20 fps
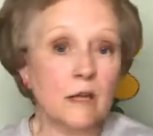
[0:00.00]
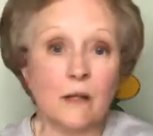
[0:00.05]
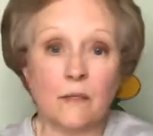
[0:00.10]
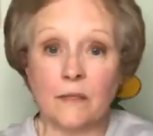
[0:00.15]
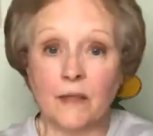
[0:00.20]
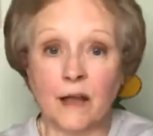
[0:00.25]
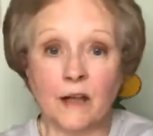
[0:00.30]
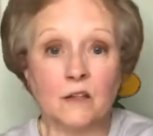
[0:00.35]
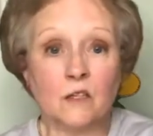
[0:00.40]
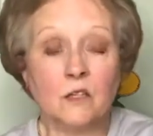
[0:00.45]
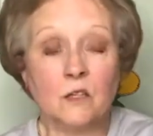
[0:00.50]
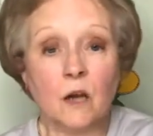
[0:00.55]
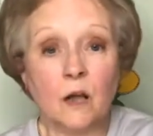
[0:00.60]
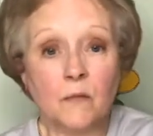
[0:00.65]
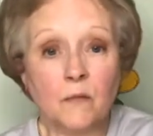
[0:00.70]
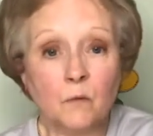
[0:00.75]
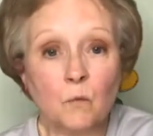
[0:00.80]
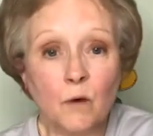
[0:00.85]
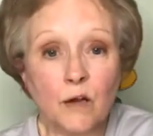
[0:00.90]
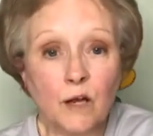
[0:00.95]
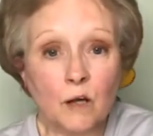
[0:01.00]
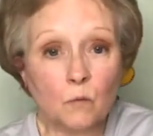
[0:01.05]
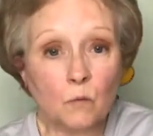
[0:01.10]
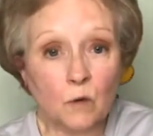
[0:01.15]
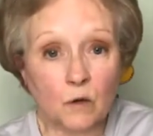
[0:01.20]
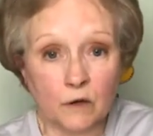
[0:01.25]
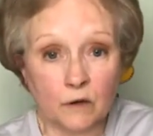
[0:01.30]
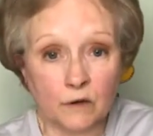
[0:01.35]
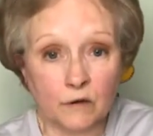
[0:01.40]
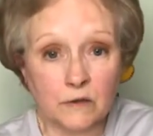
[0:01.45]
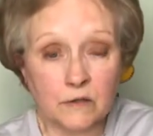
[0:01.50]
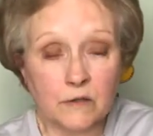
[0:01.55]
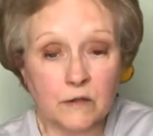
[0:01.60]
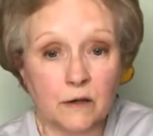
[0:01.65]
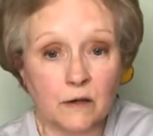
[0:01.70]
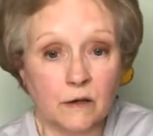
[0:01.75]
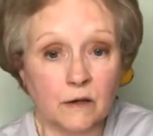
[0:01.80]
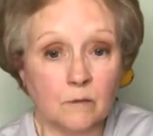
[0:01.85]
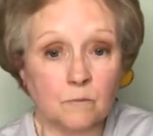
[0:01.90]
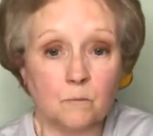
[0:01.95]
That's not the way it works.
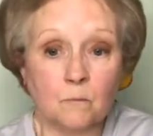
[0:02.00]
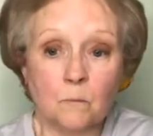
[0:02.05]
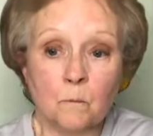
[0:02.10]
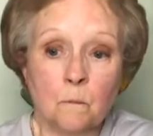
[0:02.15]
Um,